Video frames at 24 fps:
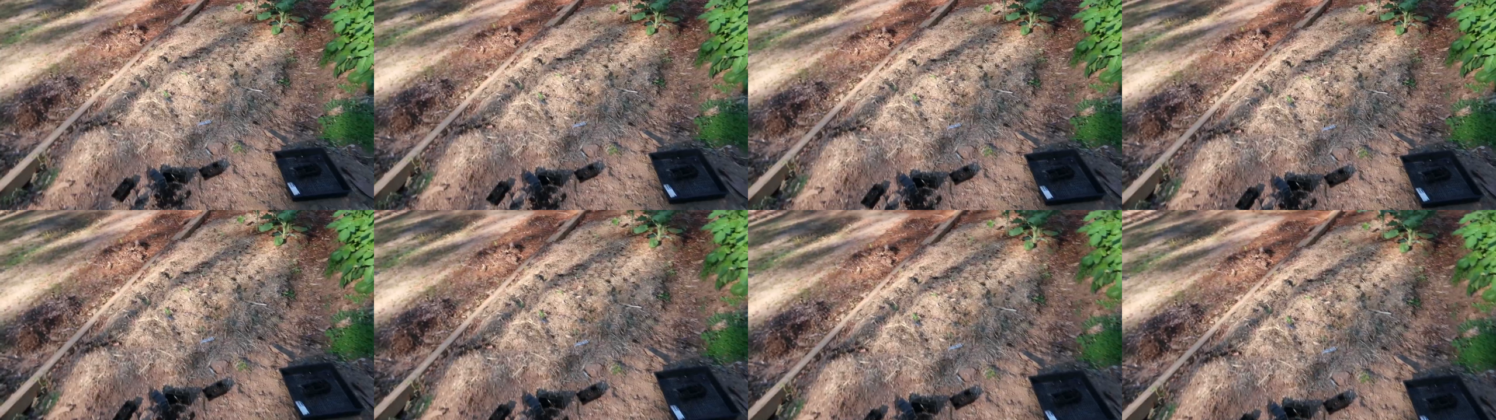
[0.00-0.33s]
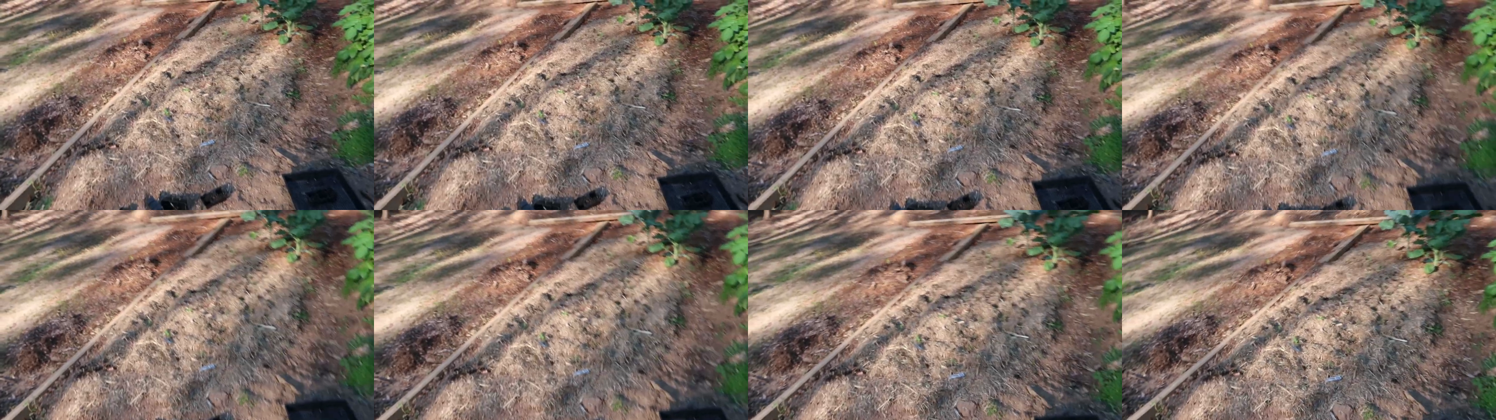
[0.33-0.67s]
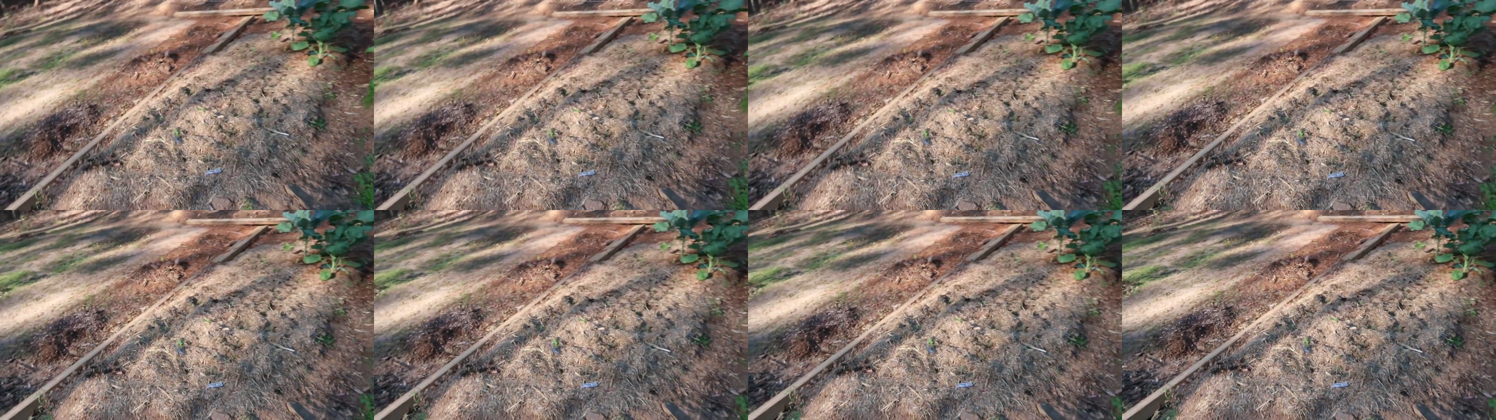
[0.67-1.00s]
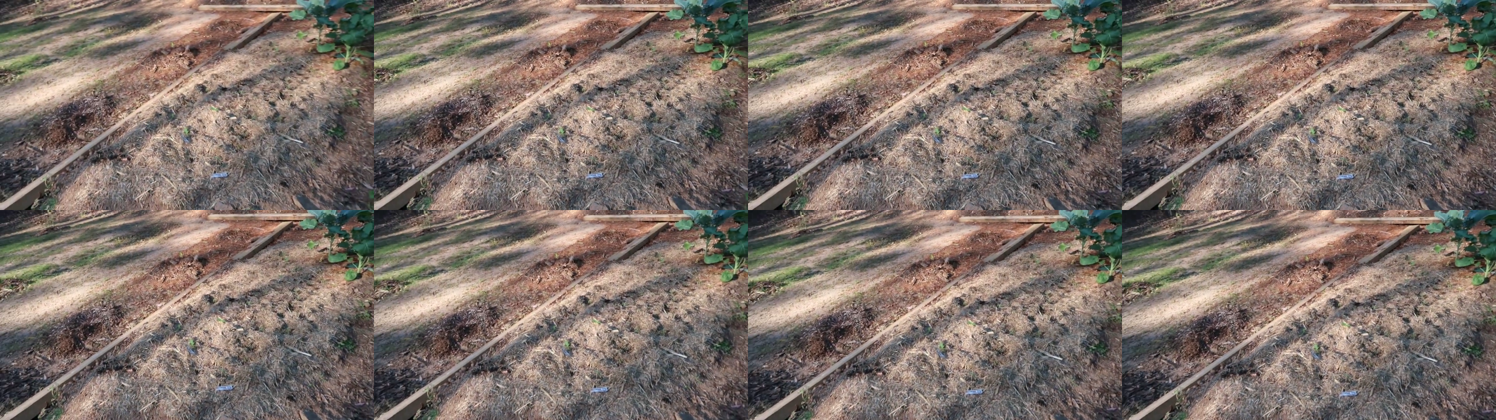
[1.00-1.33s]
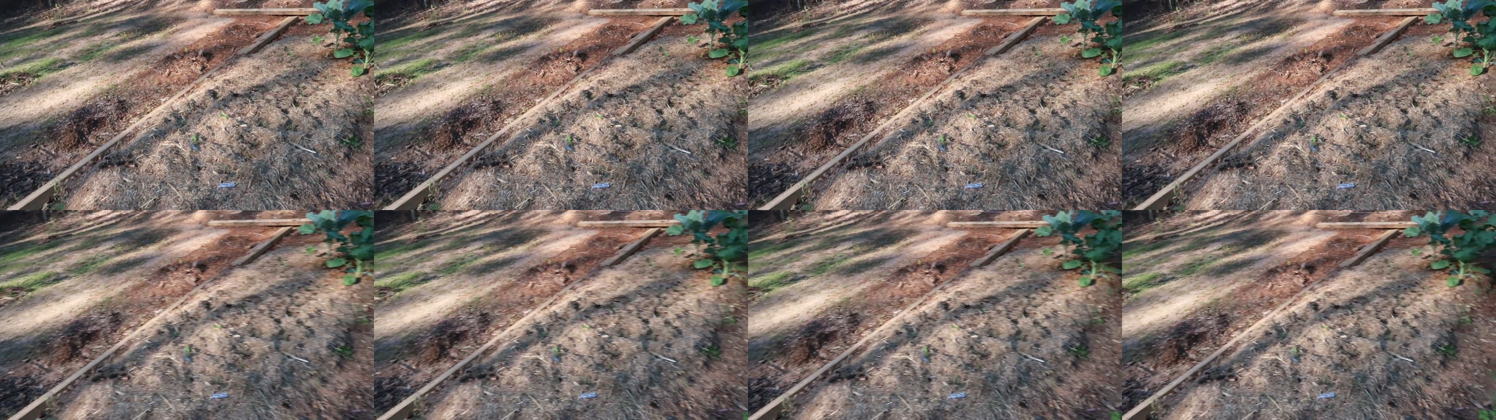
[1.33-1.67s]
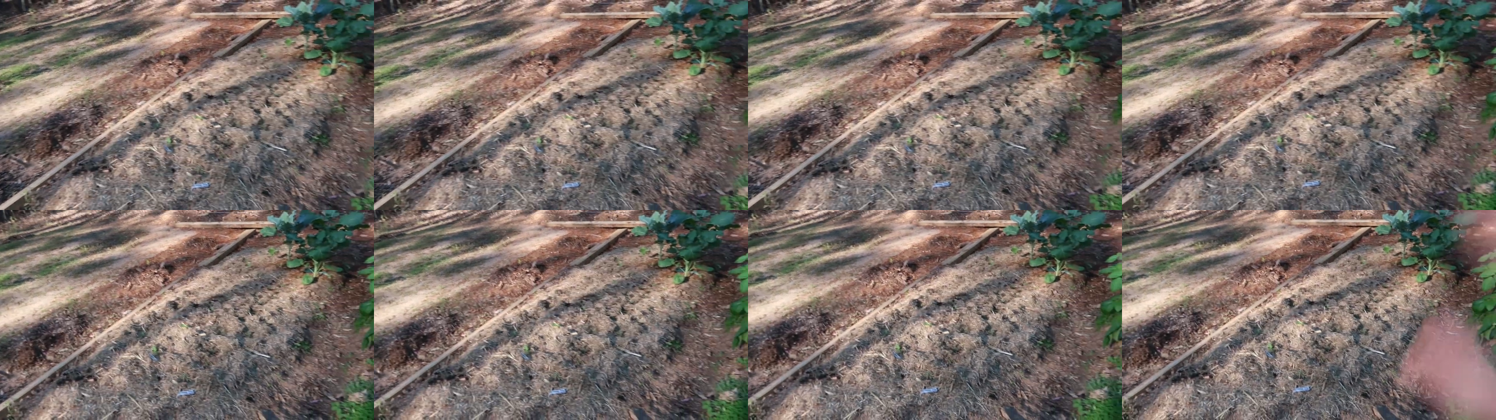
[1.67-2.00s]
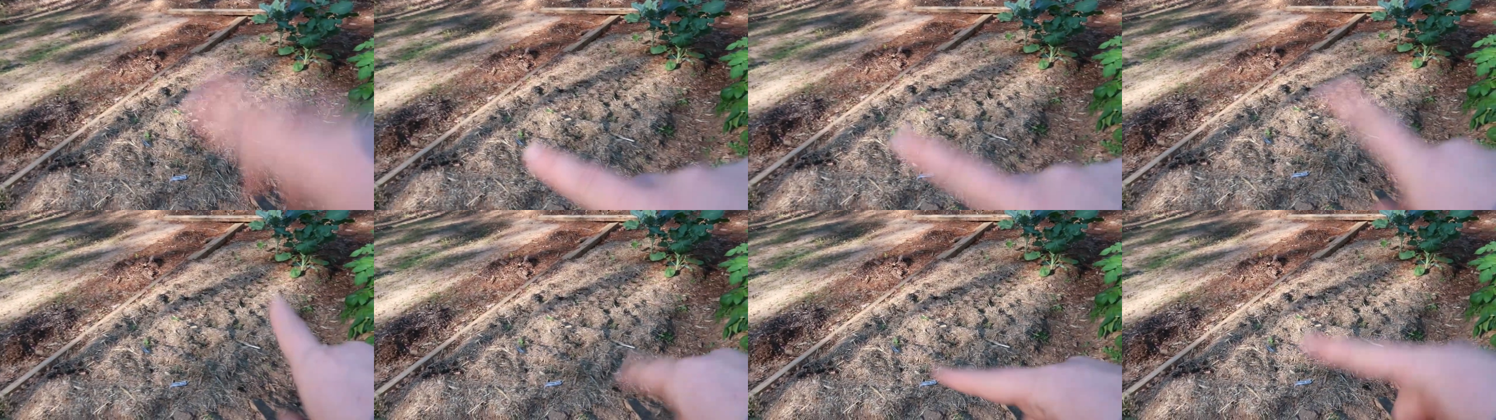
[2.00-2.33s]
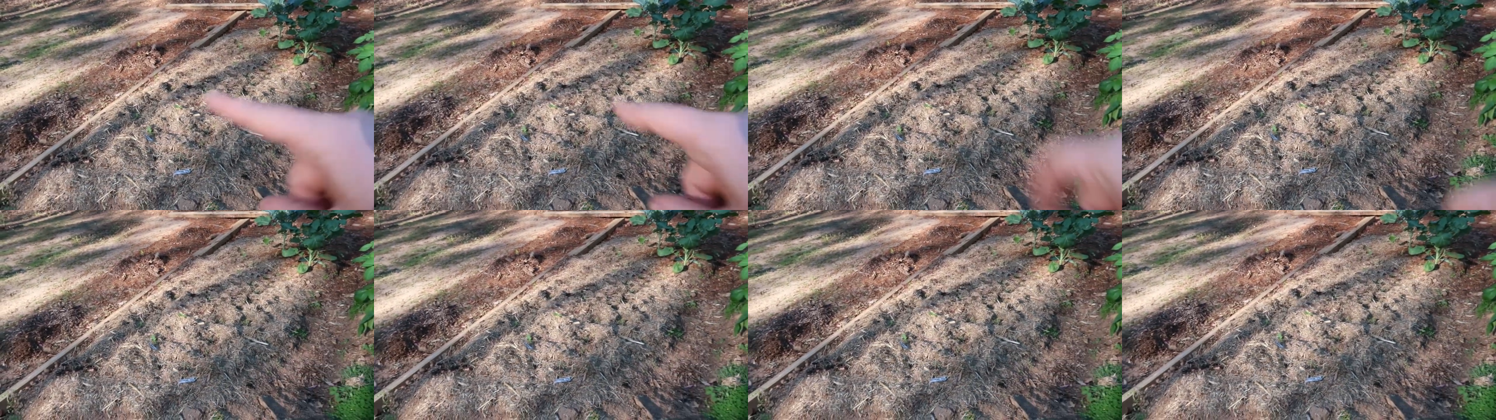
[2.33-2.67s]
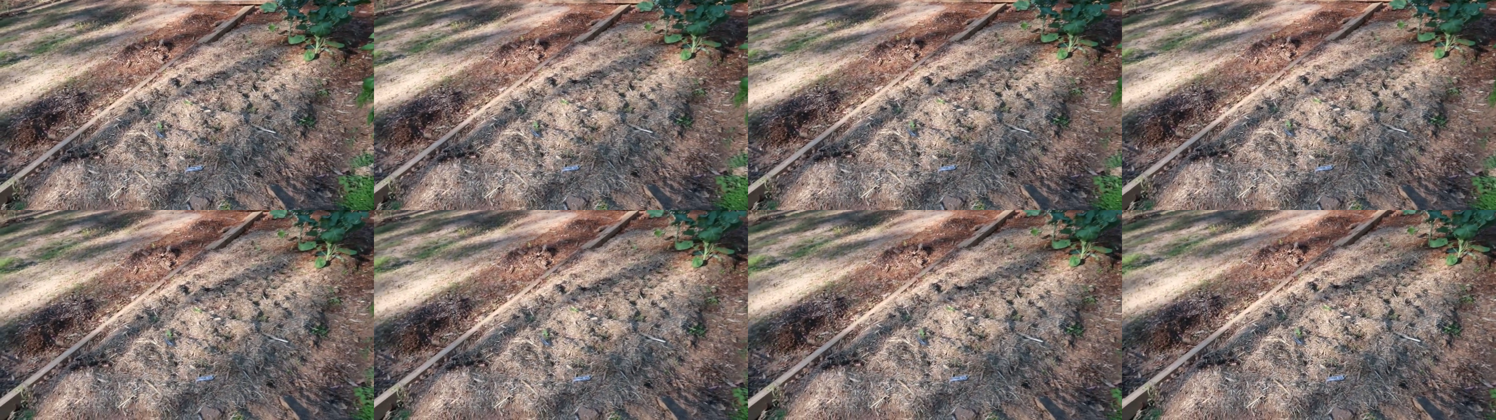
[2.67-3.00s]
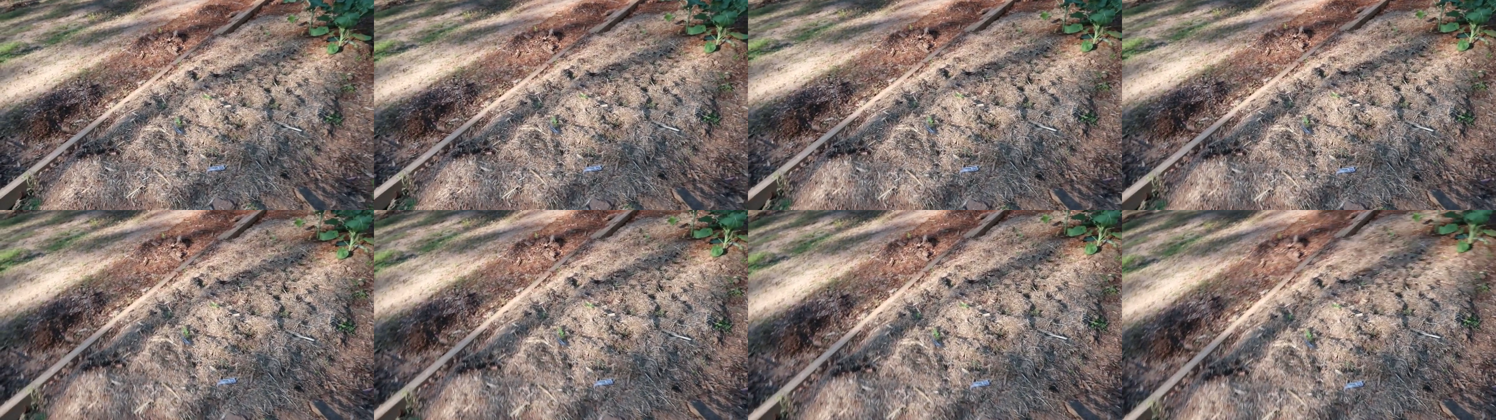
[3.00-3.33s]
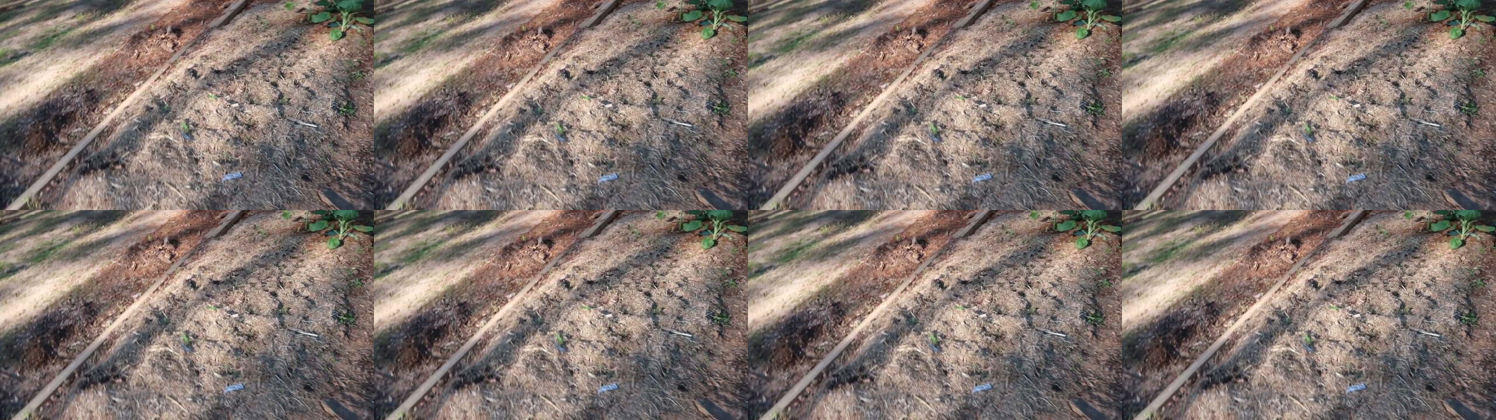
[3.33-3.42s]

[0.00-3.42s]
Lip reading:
(no speaker visible)